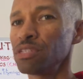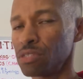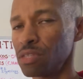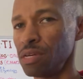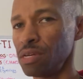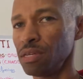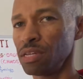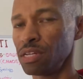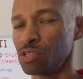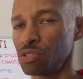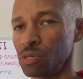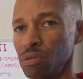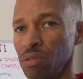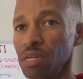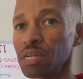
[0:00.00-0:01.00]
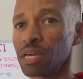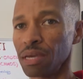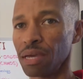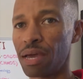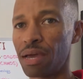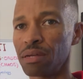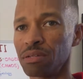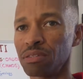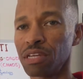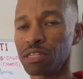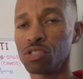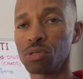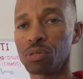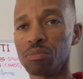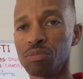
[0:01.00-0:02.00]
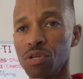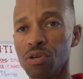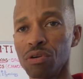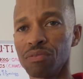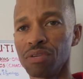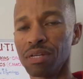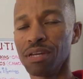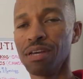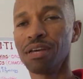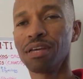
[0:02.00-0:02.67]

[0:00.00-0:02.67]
this thing that you're looking at and that you're observing.